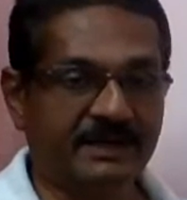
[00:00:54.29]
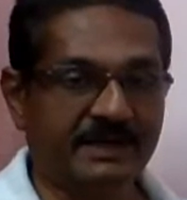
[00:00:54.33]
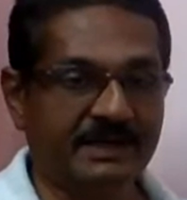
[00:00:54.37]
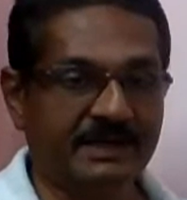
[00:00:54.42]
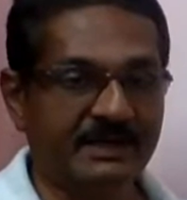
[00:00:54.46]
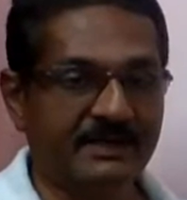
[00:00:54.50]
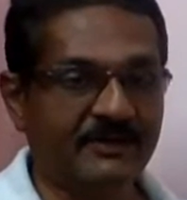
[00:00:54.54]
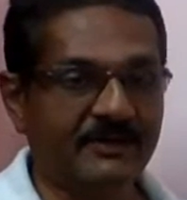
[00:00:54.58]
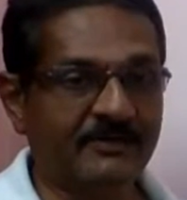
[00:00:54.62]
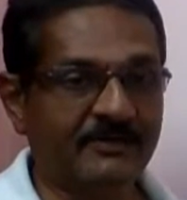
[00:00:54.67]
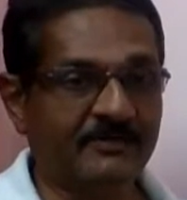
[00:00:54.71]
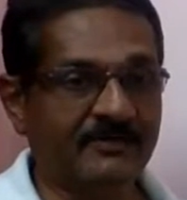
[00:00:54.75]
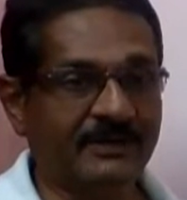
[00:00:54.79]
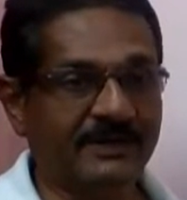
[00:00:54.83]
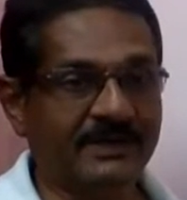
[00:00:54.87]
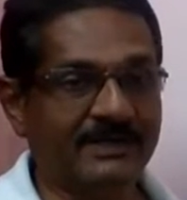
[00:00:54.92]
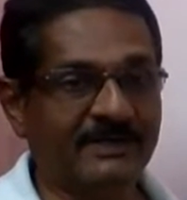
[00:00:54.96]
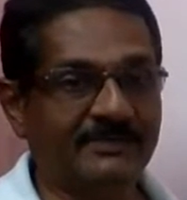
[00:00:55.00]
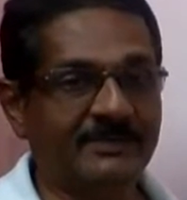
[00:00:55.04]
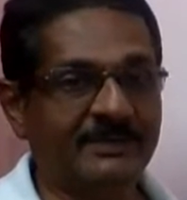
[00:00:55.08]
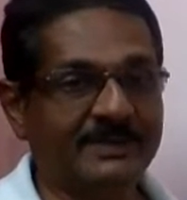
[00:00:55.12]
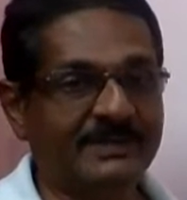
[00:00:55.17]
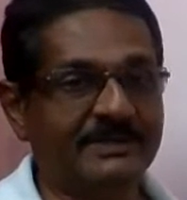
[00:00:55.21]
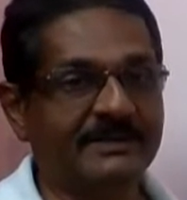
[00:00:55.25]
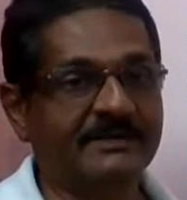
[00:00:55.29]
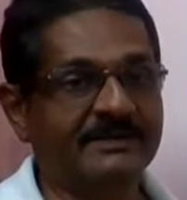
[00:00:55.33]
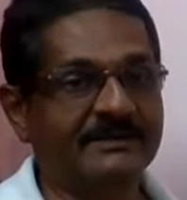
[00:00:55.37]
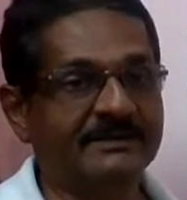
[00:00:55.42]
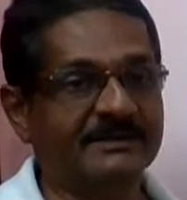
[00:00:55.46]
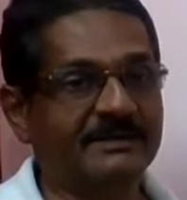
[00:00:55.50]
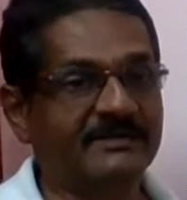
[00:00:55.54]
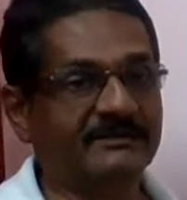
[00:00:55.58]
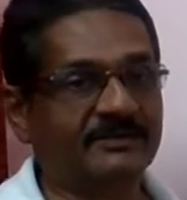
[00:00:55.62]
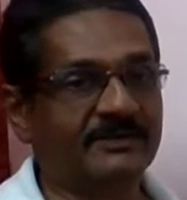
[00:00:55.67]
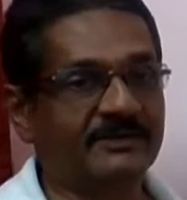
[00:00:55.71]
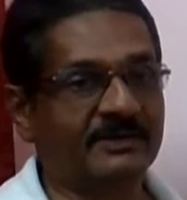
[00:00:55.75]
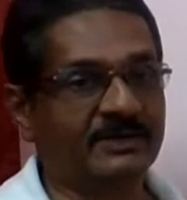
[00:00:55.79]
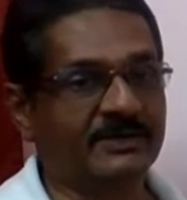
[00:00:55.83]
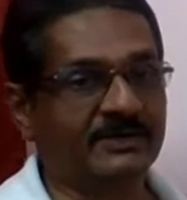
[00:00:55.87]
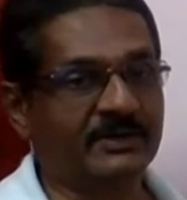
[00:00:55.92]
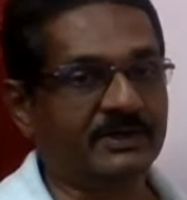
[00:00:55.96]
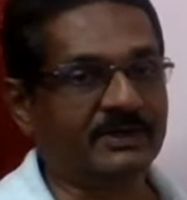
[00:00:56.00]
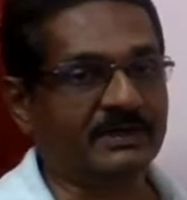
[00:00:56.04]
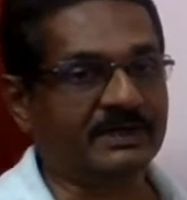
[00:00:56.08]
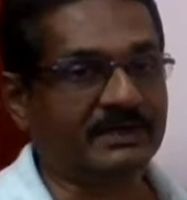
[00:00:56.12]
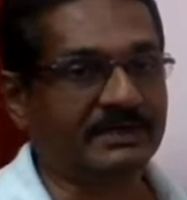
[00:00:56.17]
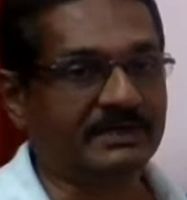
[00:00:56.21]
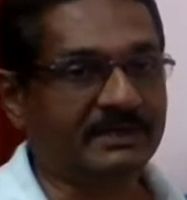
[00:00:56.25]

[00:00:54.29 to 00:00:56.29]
and you will find a better result for your